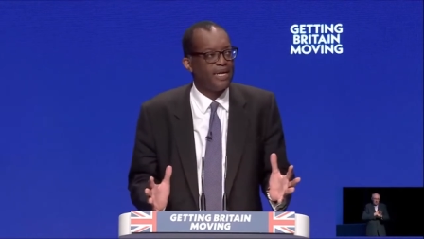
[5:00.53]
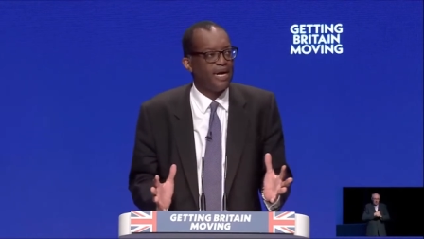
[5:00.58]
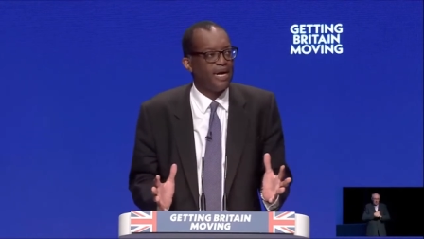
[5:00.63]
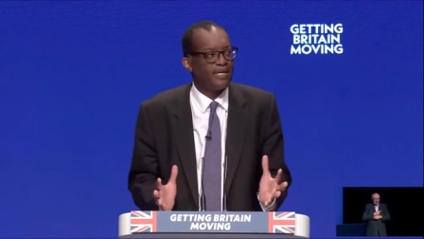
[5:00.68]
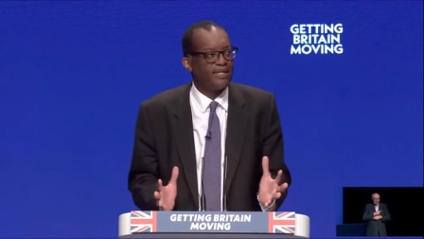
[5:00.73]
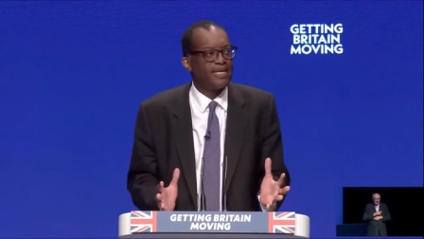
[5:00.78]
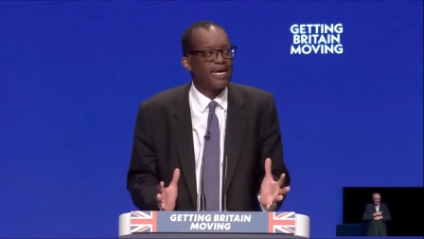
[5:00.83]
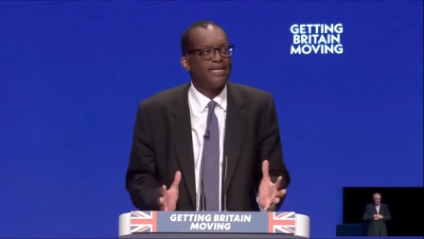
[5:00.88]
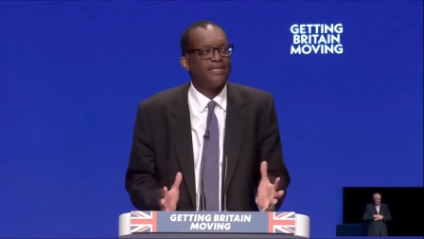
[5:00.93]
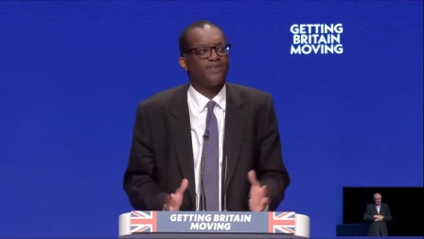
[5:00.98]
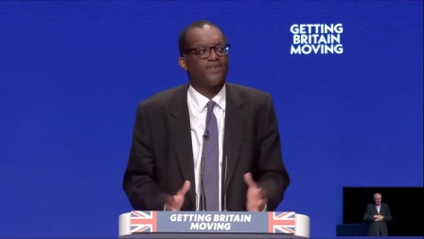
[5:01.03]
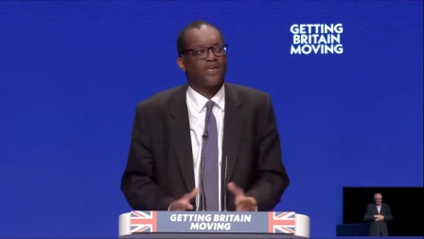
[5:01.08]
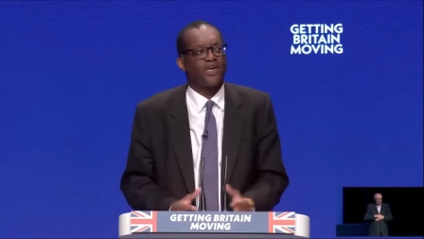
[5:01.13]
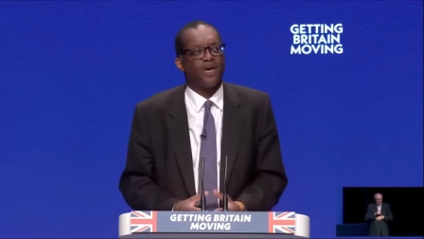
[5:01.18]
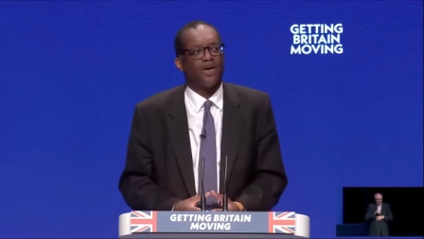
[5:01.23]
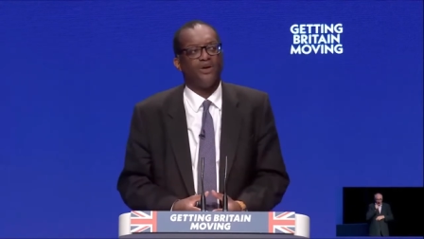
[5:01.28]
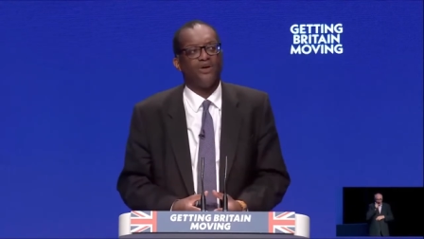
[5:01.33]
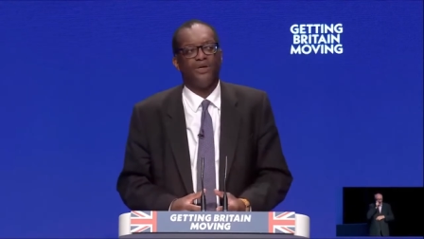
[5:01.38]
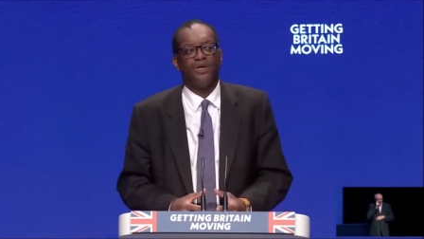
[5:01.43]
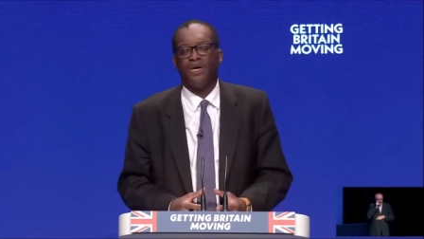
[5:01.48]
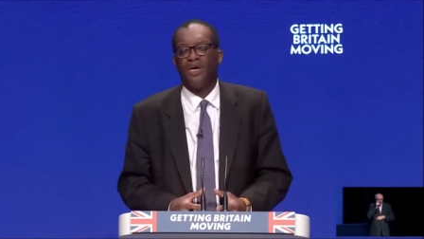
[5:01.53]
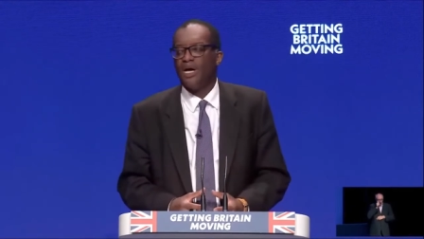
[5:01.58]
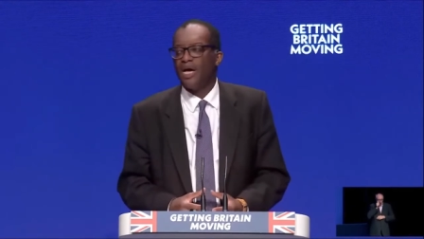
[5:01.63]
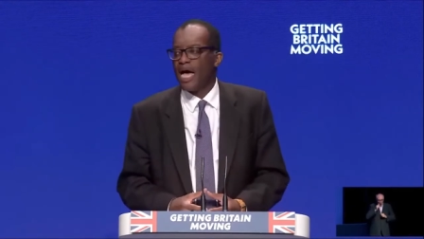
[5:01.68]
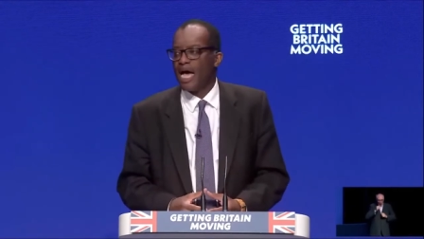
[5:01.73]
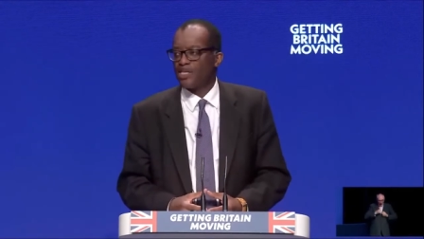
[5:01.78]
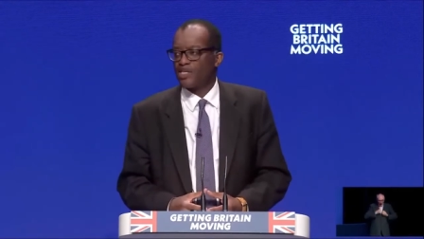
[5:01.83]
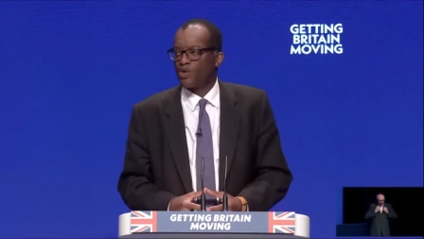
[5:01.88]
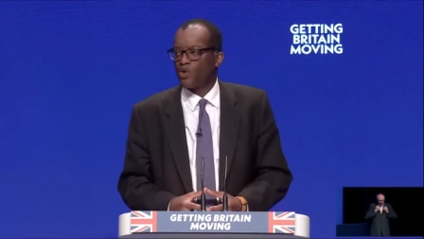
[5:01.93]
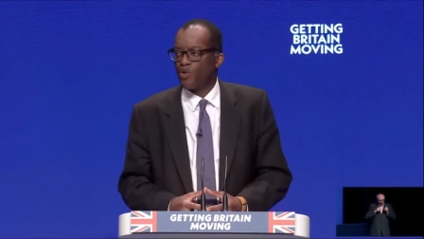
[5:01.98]
uh, days ago
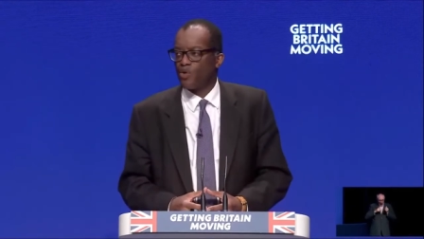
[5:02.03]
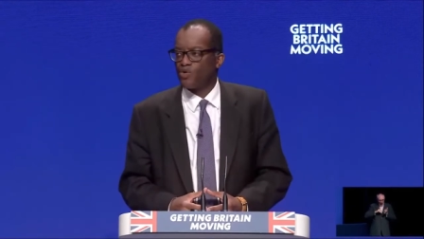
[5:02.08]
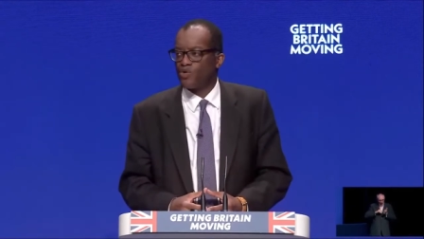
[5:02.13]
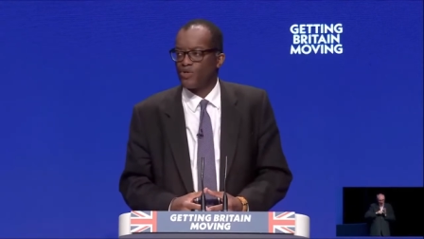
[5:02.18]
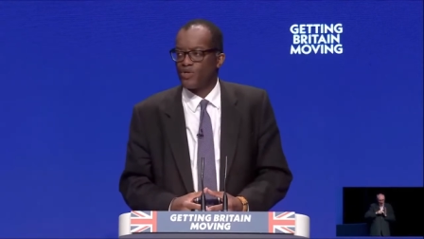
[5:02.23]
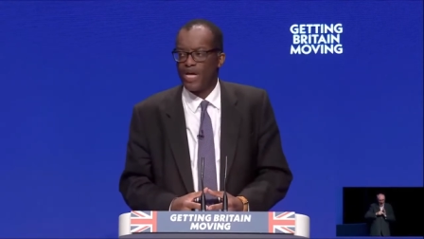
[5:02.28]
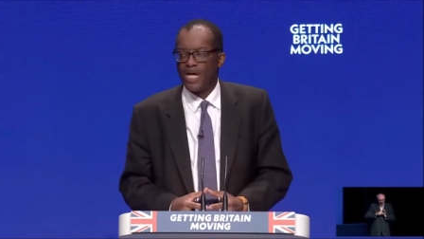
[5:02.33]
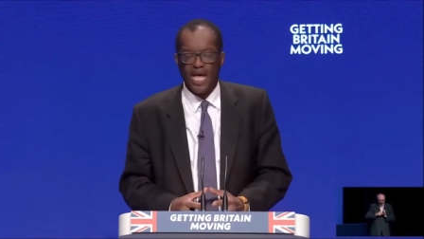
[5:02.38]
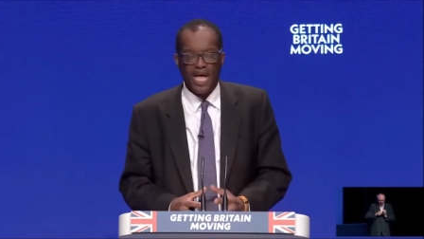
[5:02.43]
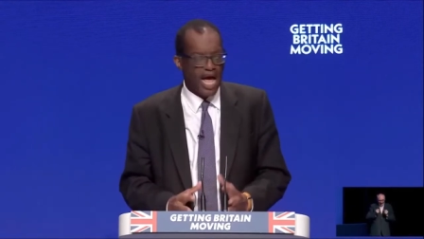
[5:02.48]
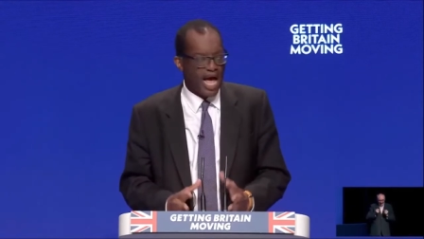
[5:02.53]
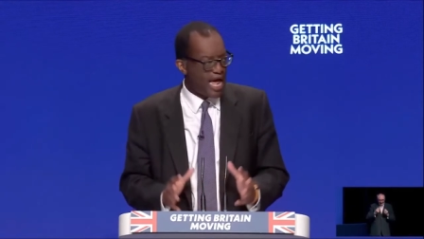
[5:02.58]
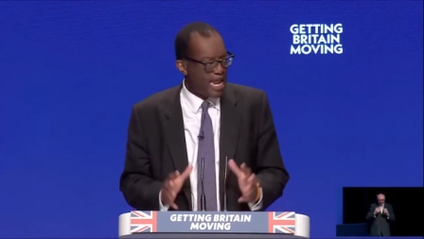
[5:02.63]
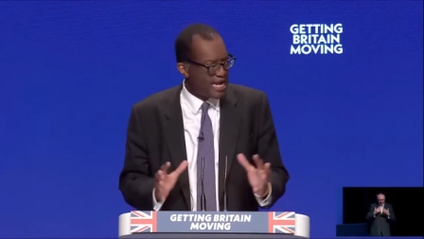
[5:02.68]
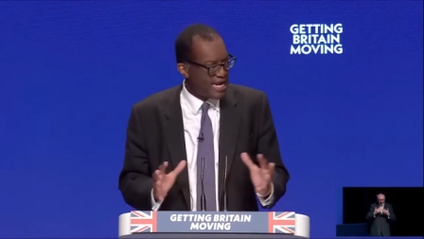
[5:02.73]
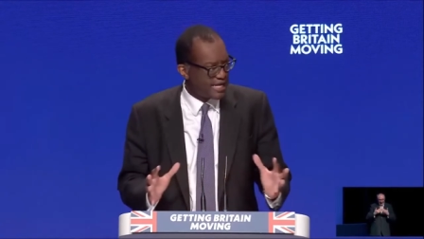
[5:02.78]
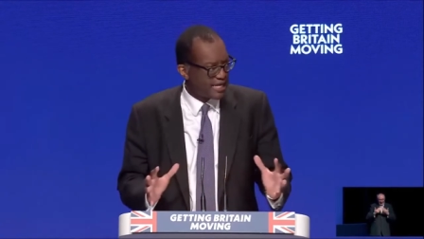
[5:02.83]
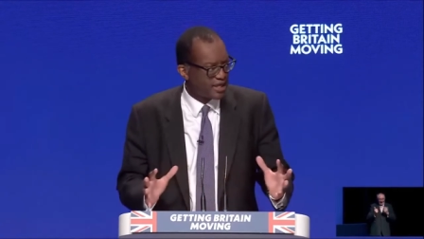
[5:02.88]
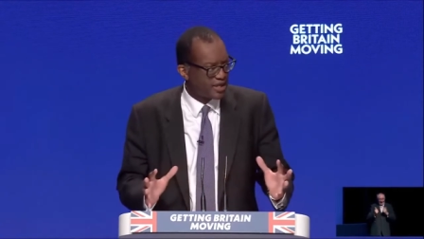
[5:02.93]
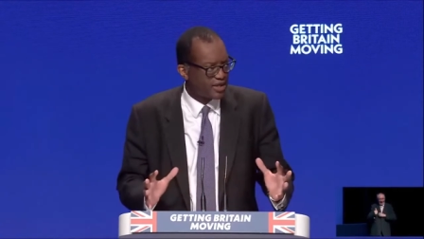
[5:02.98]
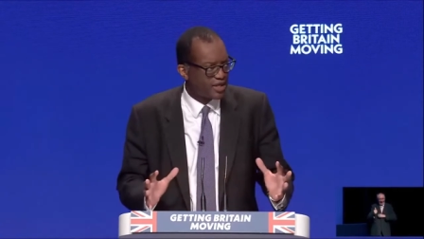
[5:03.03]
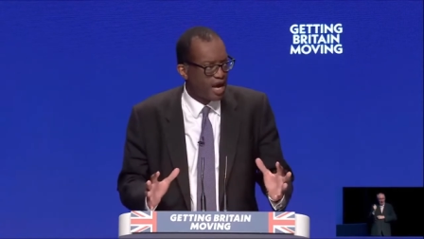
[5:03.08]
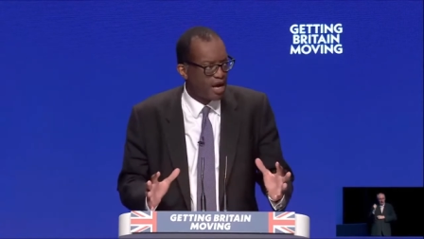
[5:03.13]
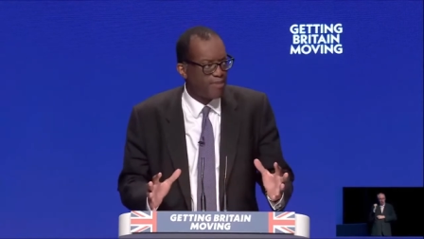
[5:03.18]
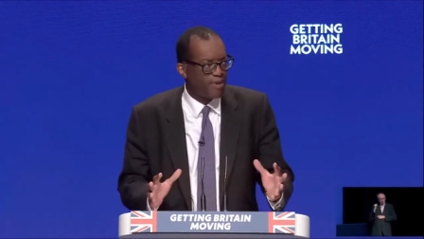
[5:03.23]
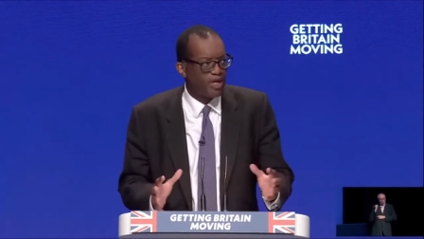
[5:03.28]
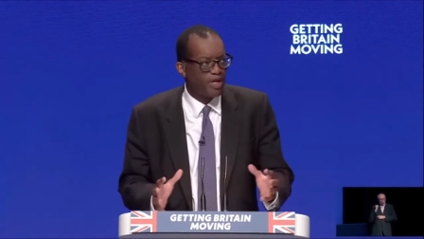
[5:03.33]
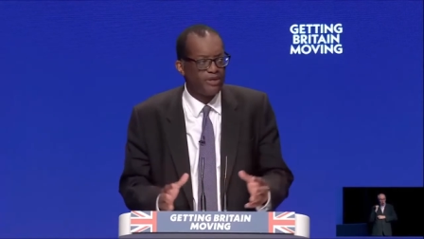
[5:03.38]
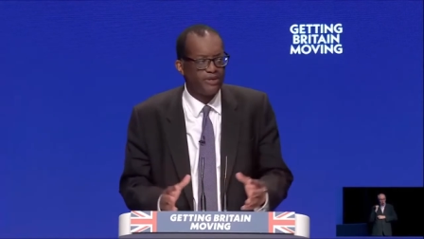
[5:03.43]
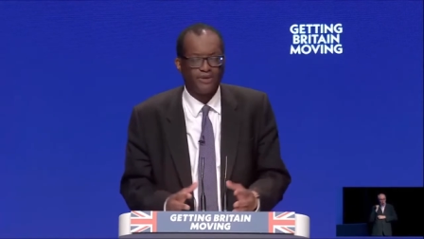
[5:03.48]
has caused a little
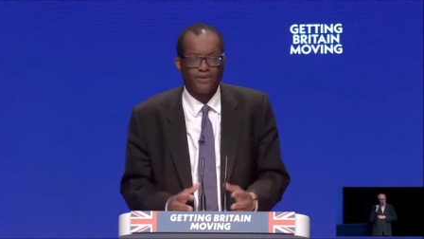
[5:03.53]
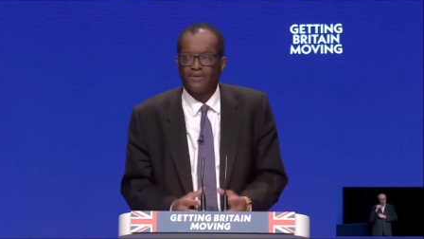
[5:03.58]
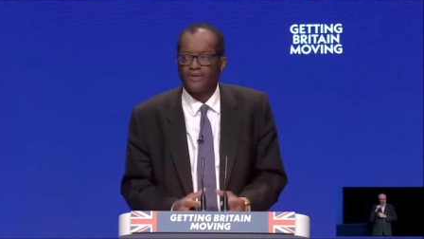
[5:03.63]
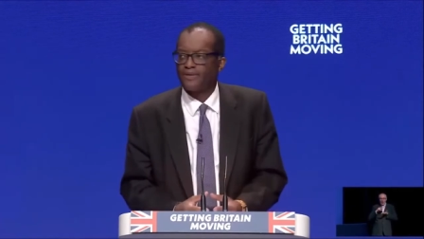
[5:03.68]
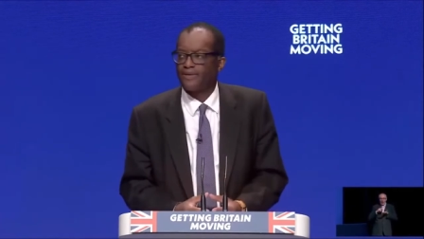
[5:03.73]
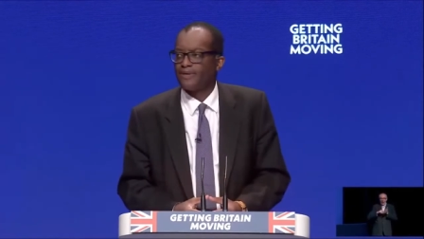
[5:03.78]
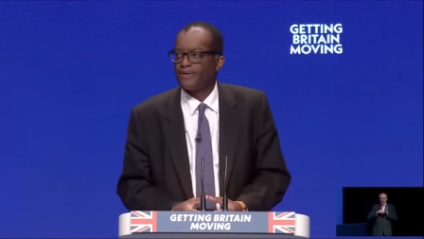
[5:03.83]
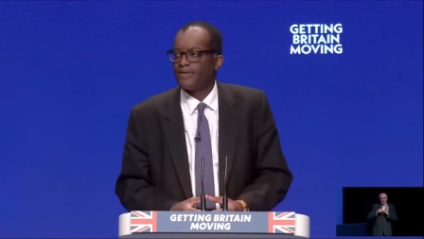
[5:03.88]
turbulence.